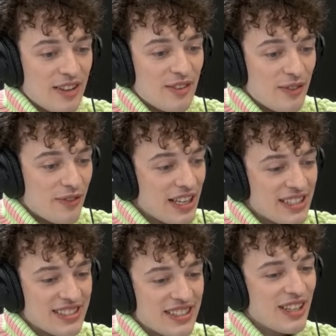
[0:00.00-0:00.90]

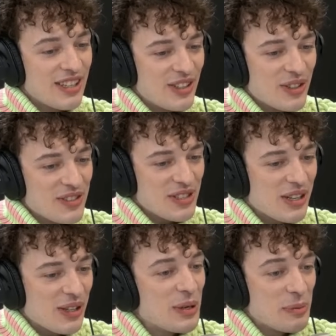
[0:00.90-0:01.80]
fix Eurovision
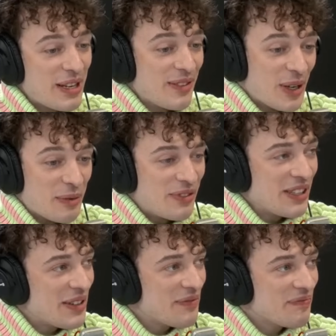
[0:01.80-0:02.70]
a little bit, hopefully.